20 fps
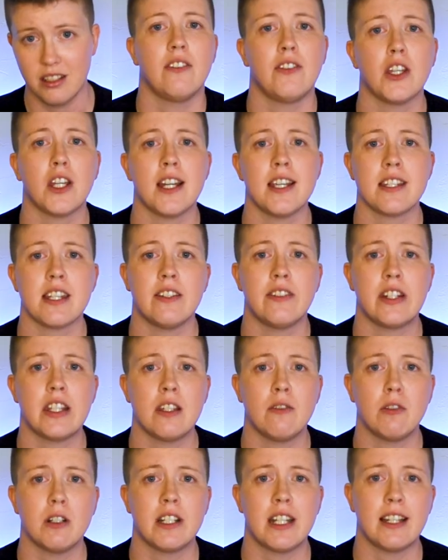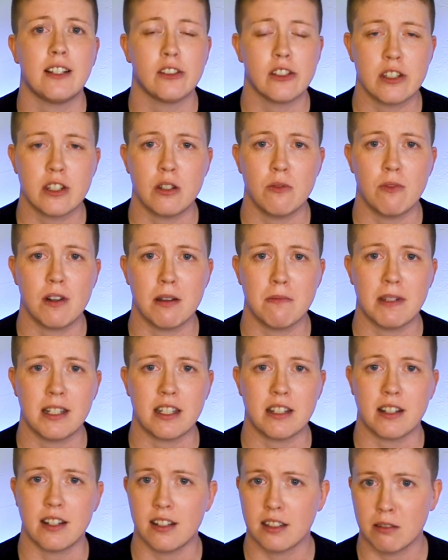If you guys have anyone else you want me to
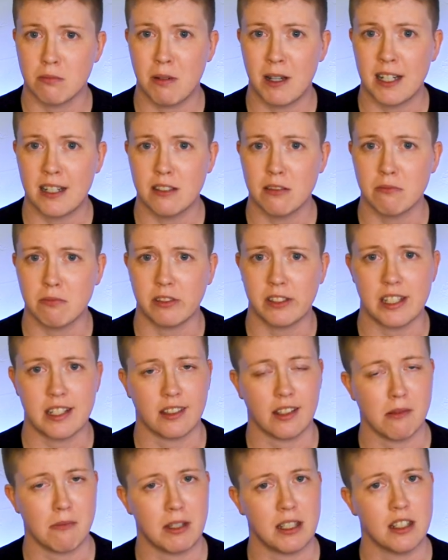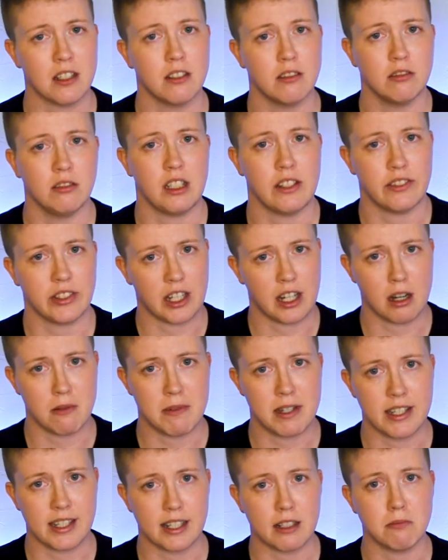talk about, please let me know, leave a
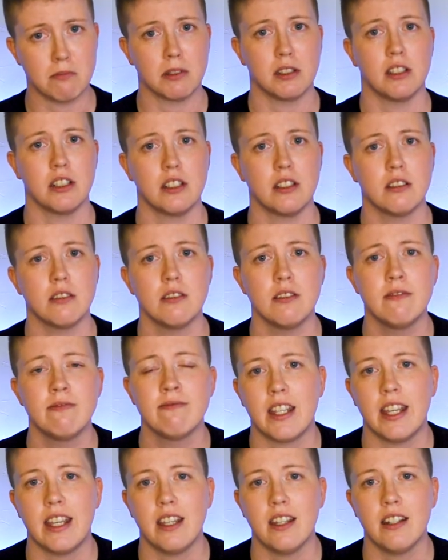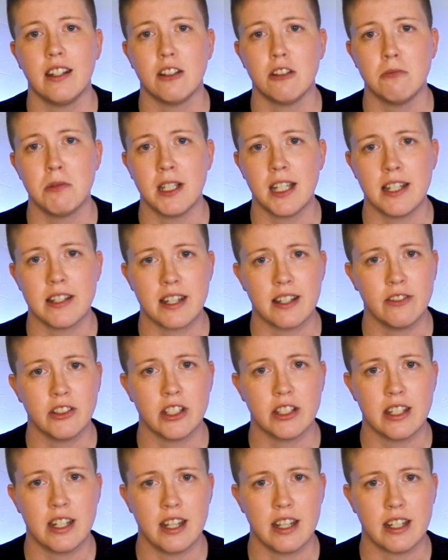comment down below, and I hope you guys have a
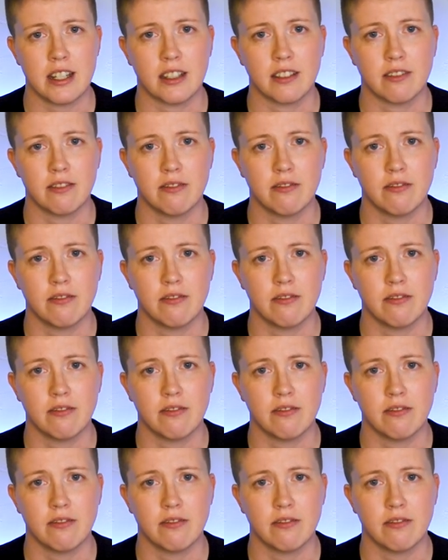good day.